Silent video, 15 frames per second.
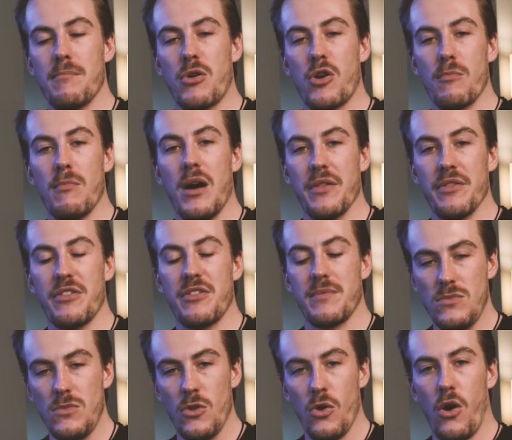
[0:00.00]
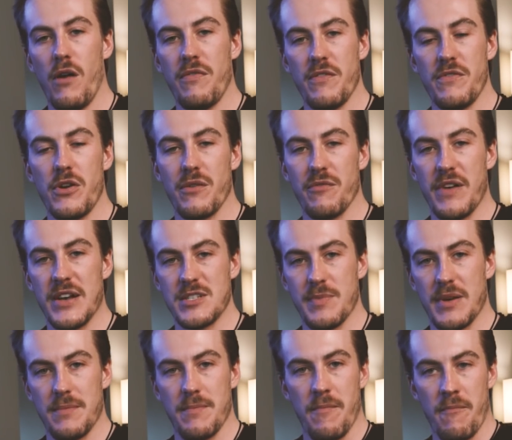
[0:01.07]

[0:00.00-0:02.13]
per month off of your investment.